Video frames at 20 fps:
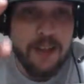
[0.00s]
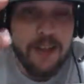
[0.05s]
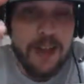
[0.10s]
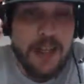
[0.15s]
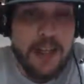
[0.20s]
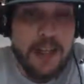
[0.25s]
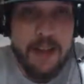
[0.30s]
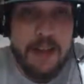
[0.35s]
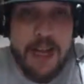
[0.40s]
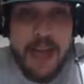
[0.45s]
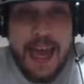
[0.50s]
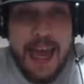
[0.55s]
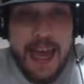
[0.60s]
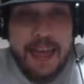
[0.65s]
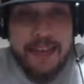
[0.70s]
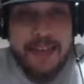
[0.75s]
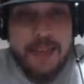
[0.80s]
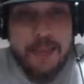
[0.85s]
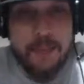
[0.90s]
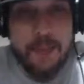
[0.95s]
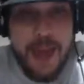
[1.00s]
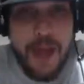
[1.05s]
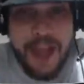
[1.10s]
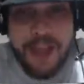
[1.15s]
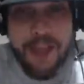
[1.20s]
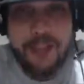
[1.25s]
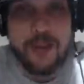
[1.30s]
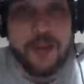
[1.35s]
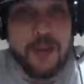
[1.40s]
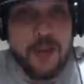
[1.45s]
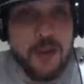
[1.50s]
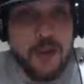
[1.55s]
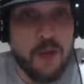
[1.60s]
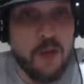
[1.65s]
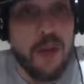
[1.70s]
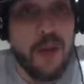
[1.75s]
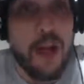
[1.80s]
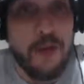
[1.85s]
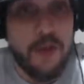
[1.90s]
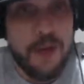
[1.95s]
So they can add some extra
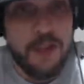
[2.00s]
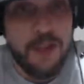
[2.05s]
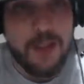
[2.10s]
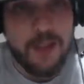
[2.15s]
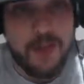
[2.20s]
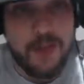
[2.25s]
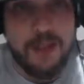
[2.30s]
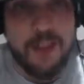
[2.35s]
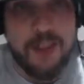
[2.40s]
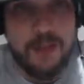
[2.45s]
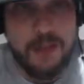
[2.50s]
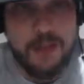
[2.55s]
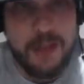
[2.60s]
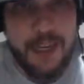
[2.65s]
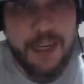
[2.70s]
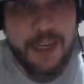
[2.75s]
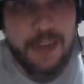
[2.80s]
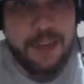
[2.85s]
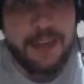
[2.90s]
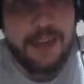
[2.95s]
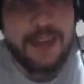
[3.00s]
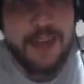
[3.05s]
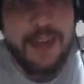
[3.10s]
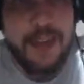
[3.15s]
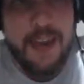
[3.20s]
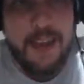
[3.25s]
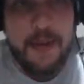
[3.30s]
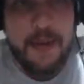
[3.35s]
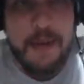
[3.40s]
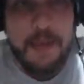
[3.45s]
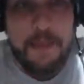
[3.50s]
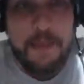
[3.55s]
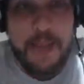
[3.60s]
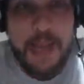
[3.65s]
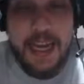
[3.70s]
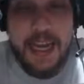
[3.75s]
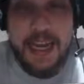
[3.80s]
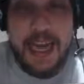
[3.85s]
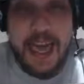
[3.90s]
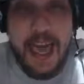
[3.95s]
drama to this mix,
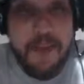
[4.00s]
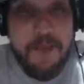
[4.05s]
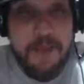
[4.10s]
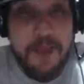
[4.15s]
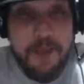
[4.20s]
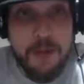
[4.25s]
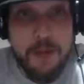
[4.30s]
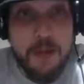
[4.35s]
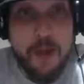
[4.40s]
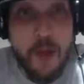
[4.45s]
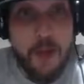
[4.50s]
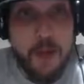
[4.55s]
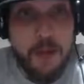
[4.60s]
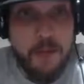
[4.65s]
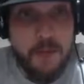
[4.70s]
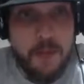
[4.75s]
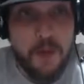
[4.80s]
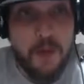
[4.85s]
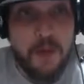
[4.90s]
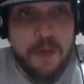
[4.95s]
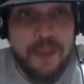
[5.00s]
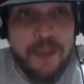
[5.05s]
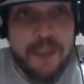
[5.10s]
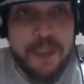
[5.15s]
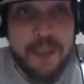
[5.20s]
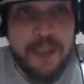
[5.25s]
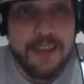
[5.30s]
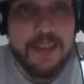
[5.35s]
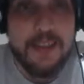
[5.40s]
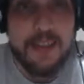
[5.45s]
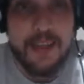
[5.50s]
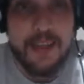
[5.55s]
and have them go the full 60.